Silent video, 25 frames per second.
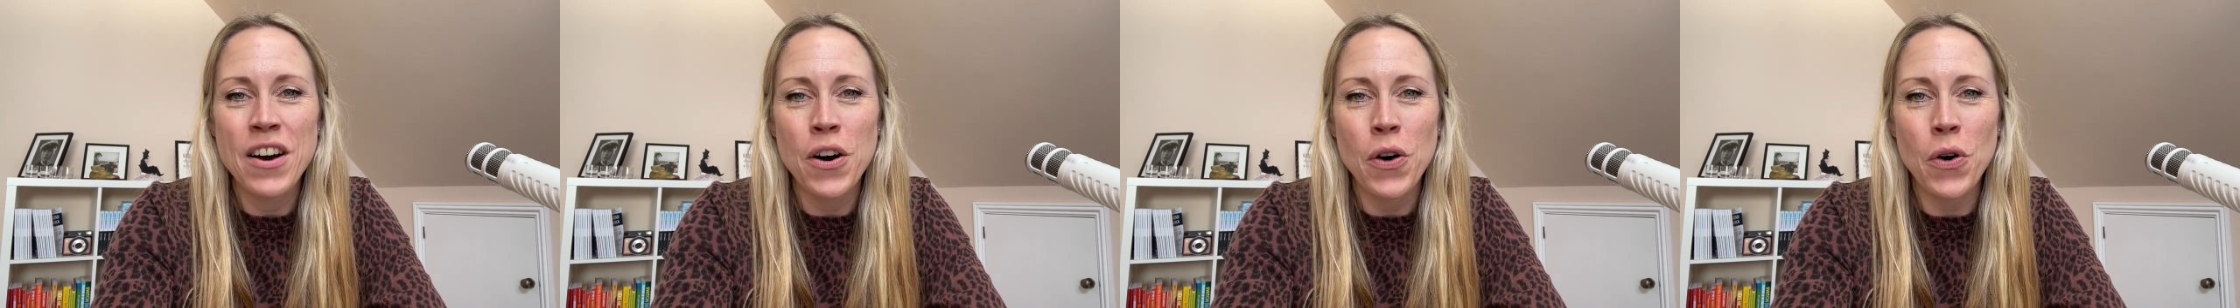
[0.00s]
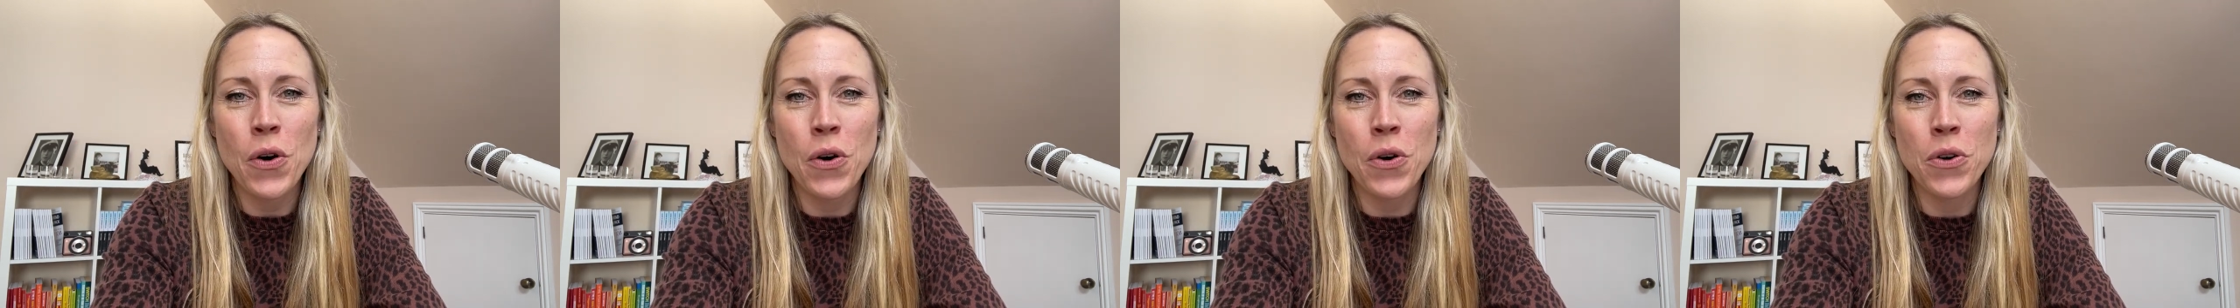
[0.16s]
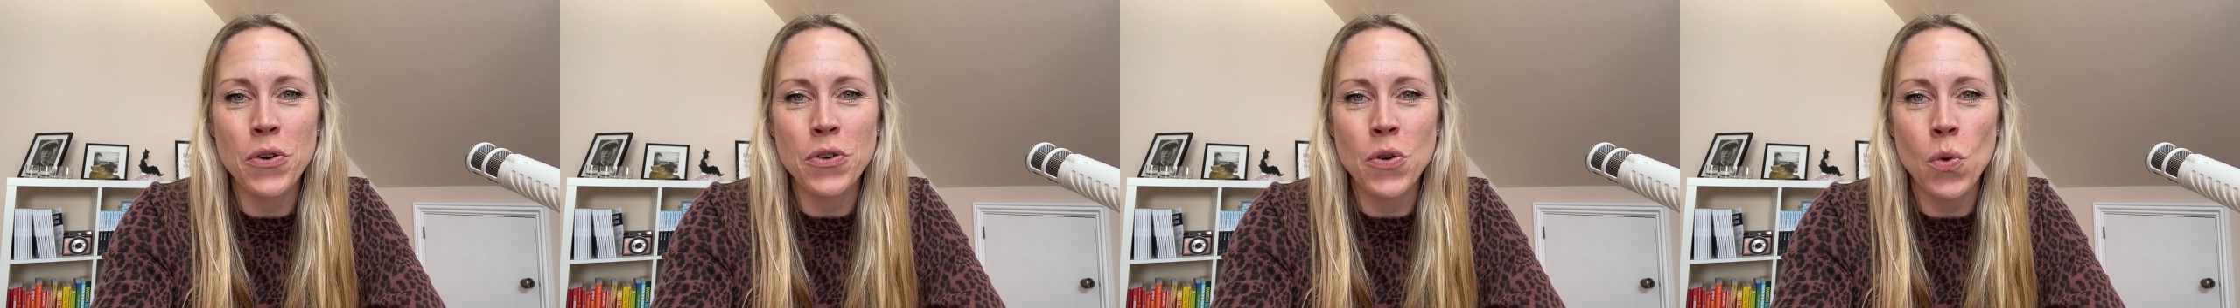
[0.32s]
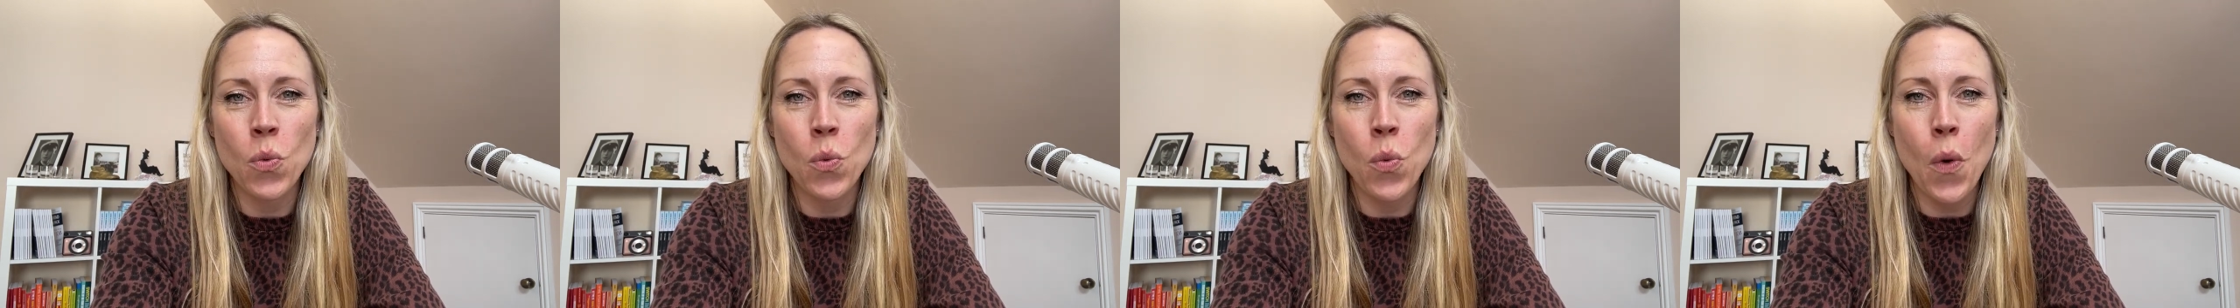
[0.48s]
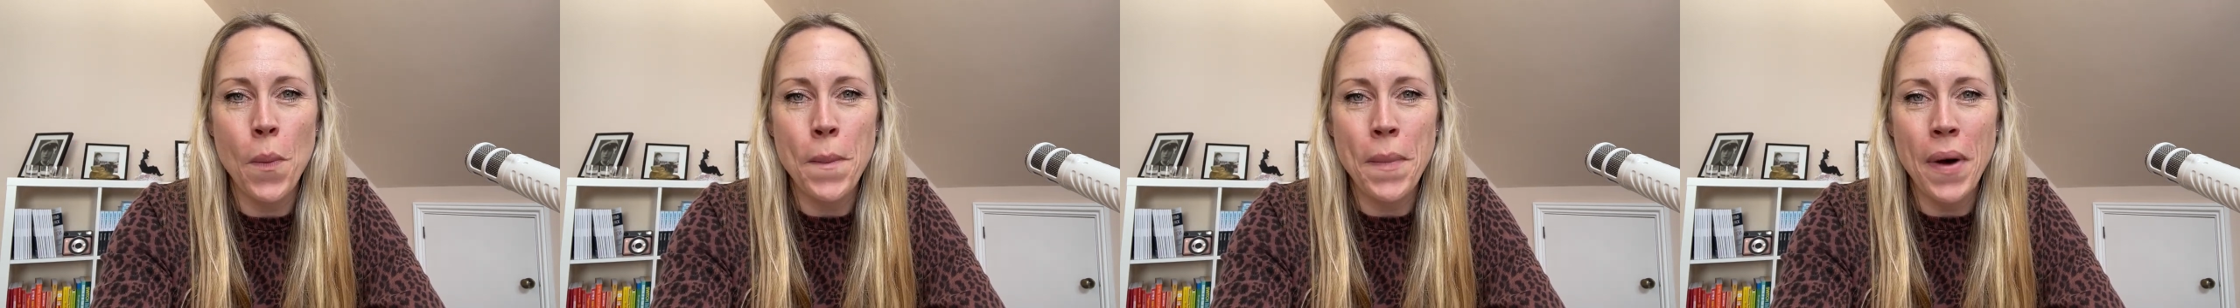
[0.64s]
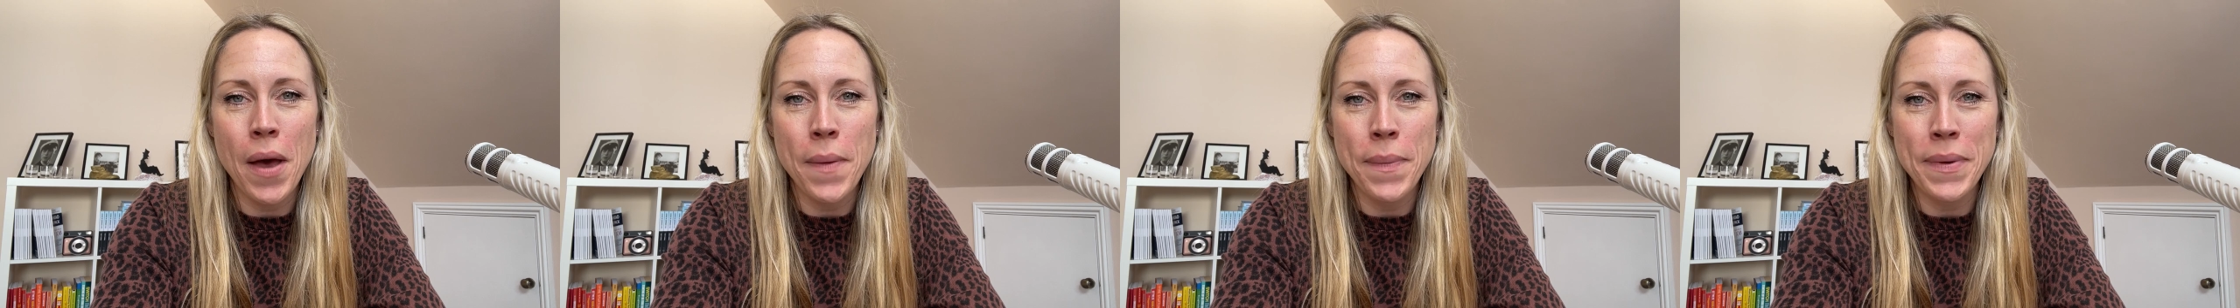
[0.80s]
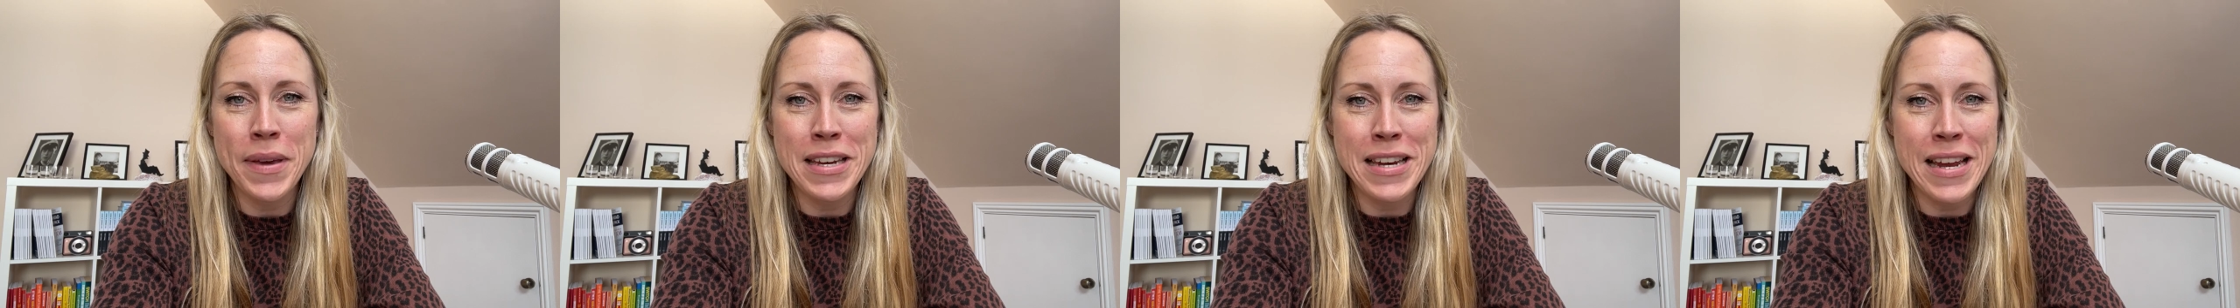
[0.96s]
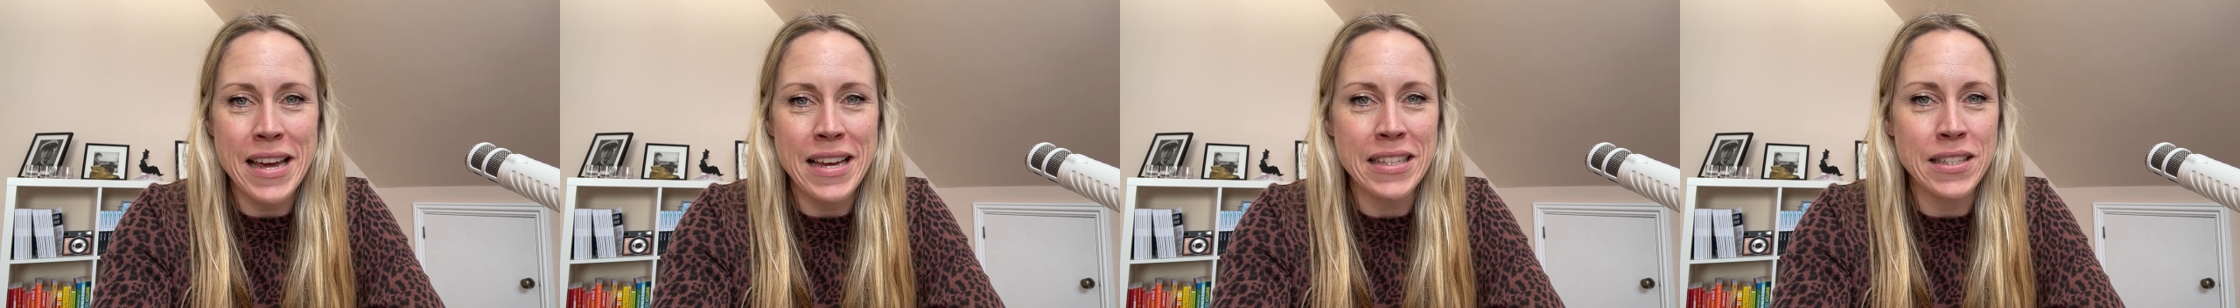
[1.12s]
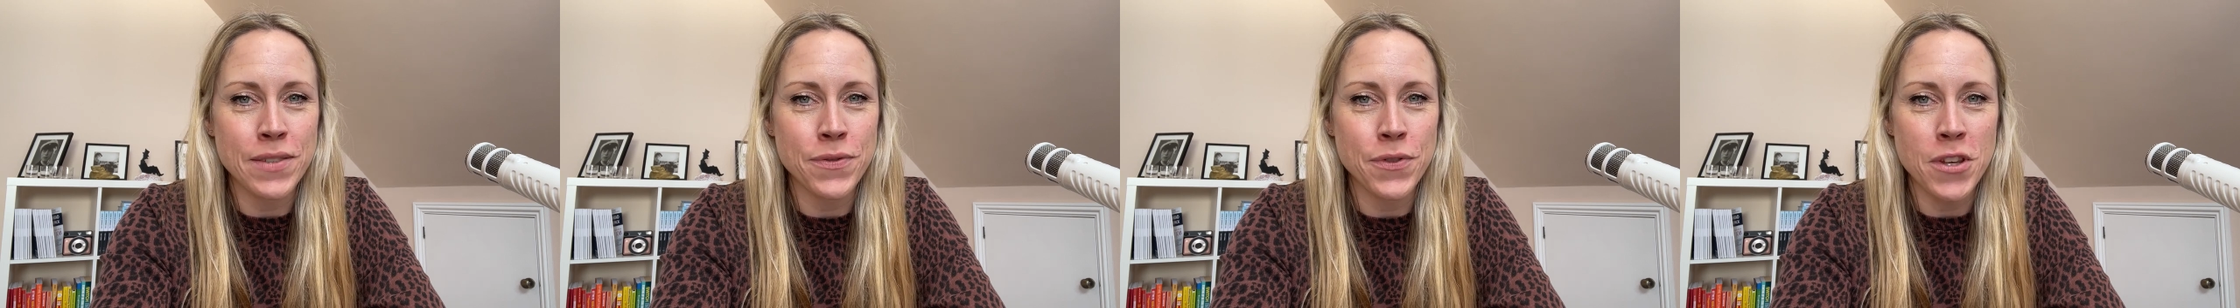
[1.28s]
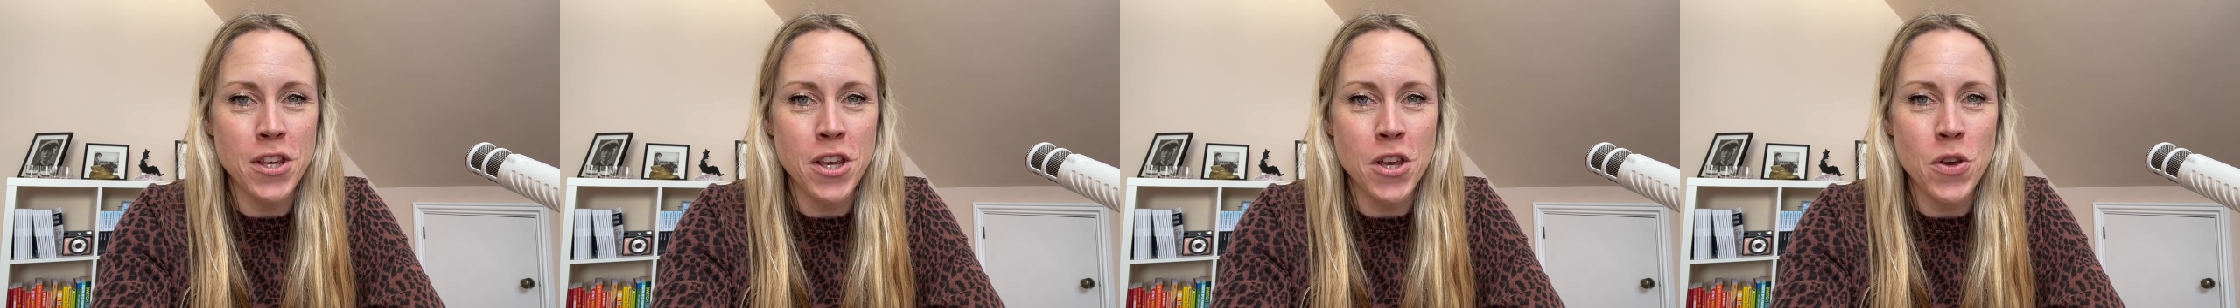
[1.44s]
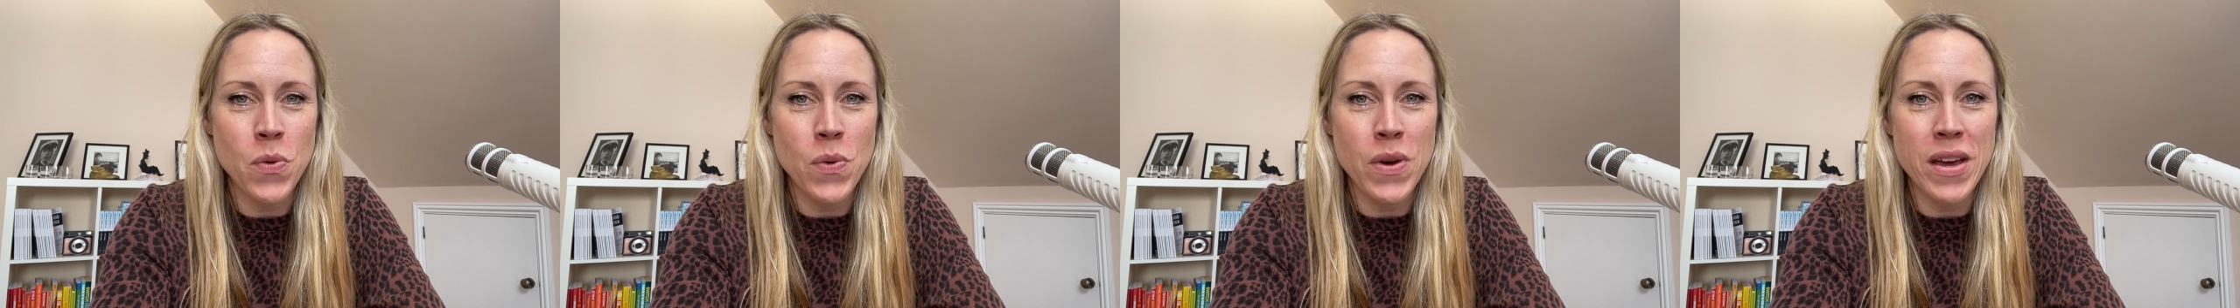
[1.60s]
on what might be next for you